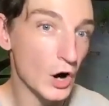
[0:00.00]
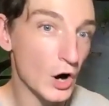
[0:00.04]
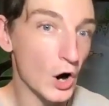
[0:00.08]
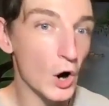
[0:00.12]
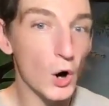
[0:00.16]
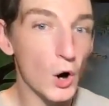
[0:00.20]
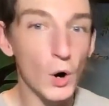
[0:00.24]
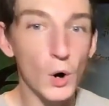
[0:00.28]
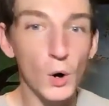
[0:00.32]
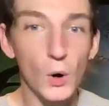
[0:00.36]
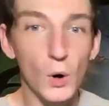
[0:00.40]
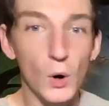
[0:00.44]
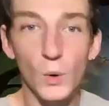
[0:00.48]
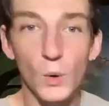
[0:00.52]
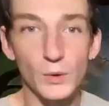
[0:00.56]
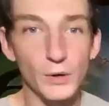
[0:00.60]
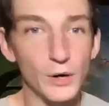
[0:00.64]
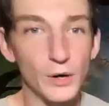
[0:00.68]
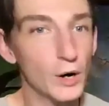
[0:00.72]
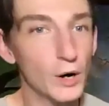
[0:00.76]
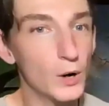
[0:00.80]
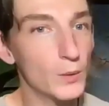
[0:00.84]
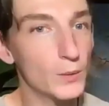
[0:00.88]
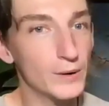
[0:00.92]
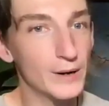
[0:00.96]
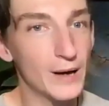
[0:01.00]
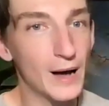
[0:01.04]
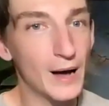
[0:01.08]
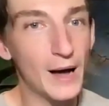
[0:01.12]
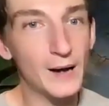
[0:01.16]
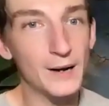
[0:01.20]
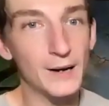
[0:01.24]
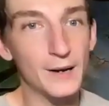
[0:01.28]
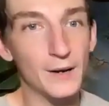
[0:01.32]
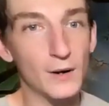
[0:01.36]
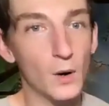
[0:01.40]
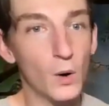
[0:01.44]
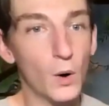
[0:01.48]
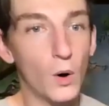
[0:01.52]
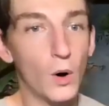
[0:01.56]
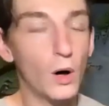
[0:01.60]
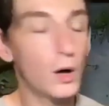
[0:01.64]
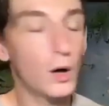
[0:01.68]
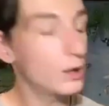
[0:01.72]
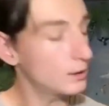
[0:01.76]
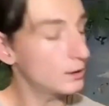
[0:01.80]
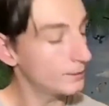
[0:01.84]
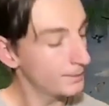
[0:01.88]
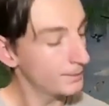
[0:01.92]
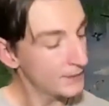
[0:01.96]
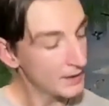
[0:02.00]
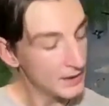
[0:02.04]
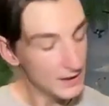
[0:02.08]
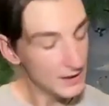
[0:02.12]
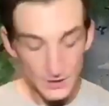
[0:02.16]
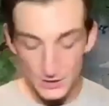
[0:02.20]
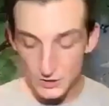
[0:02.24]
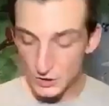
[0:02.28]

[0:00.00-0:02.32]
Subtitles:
No, no, not at all.